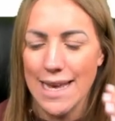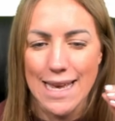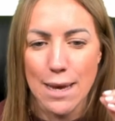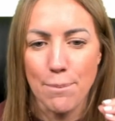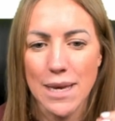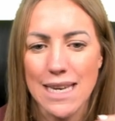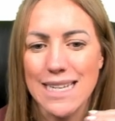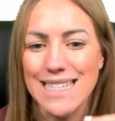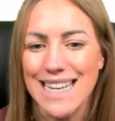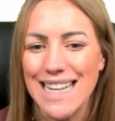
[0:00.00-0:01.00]
It
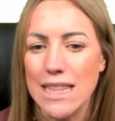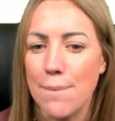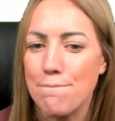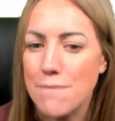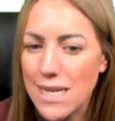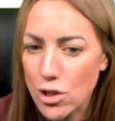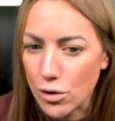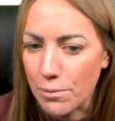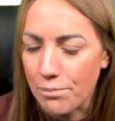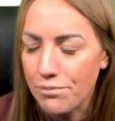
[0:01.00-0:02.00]
appeared in the
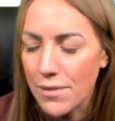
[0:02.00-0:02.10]
middle